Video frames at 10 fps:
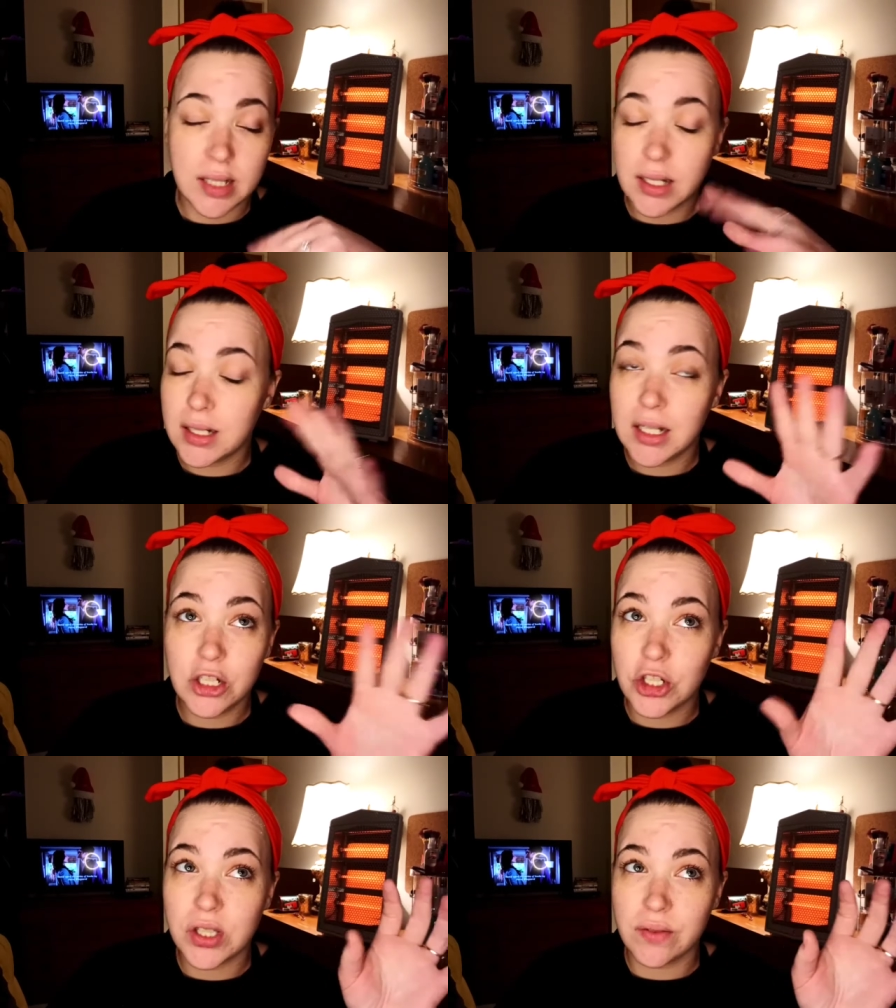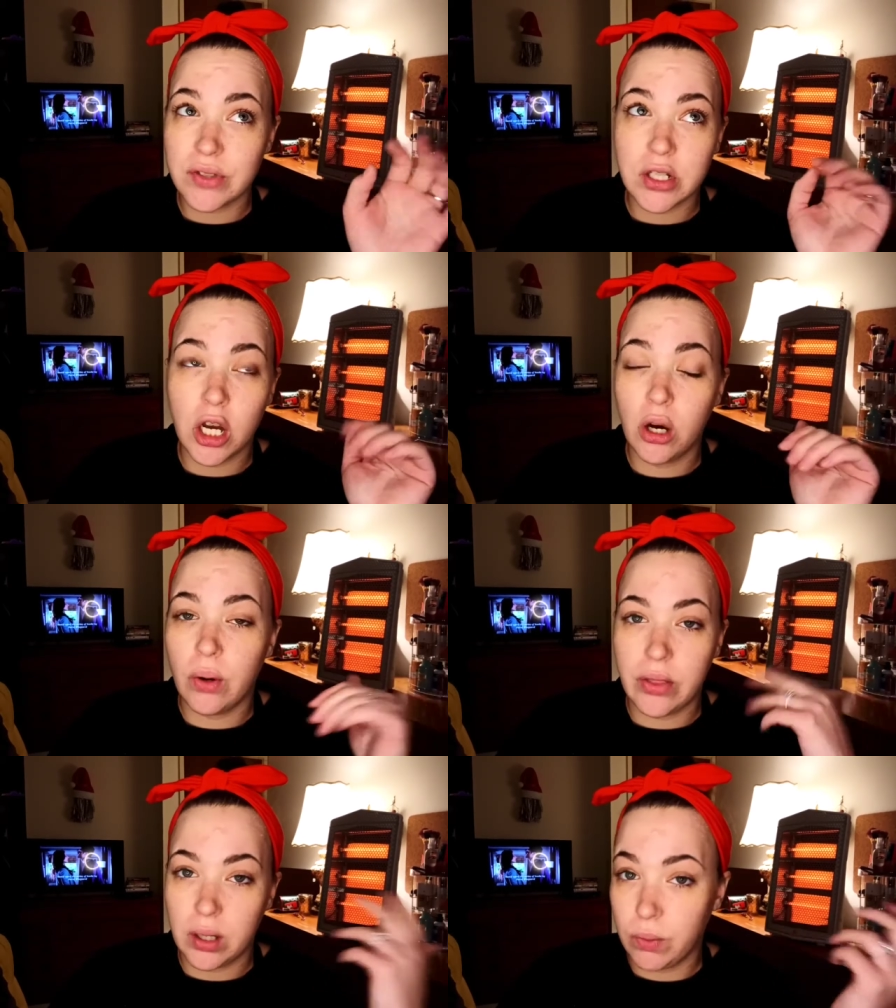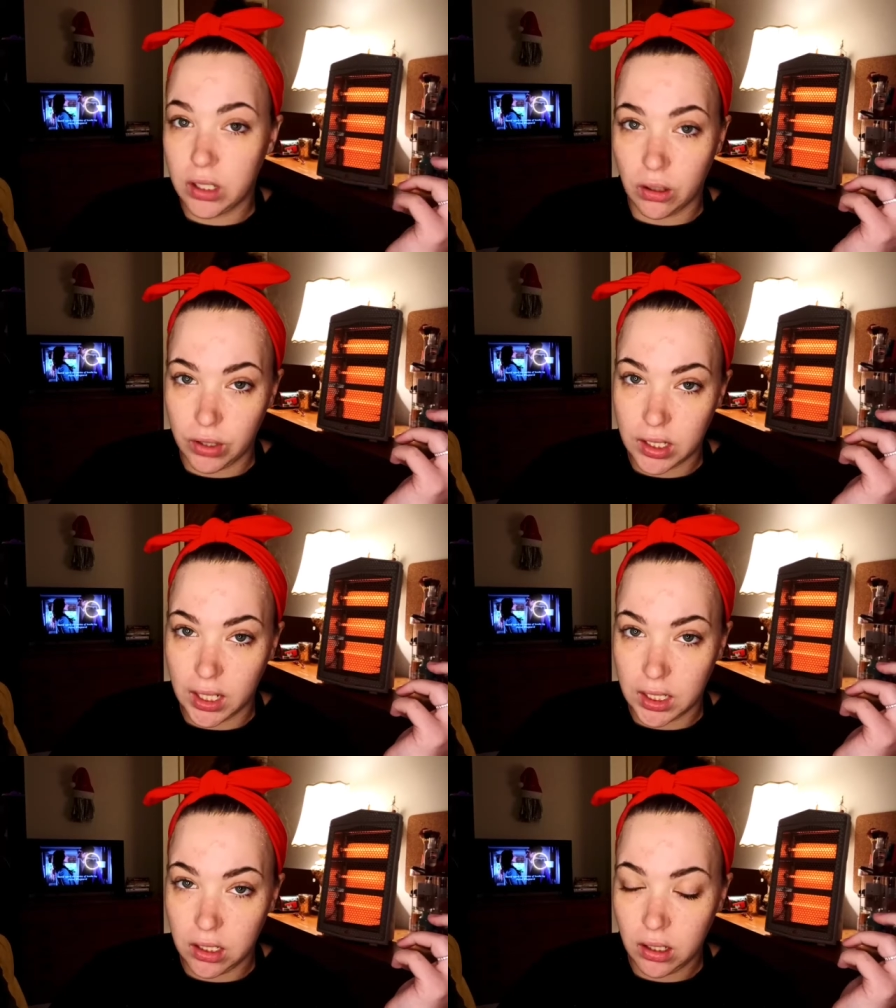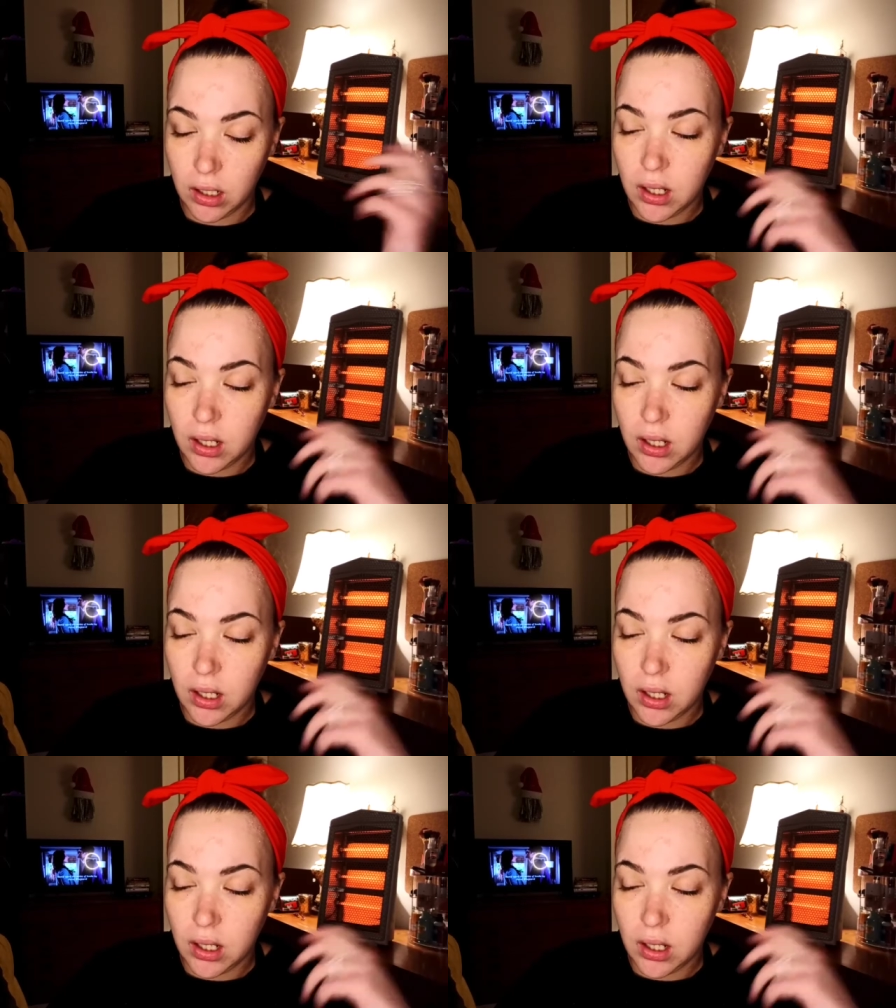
10 inches of snow, and then we don't get any.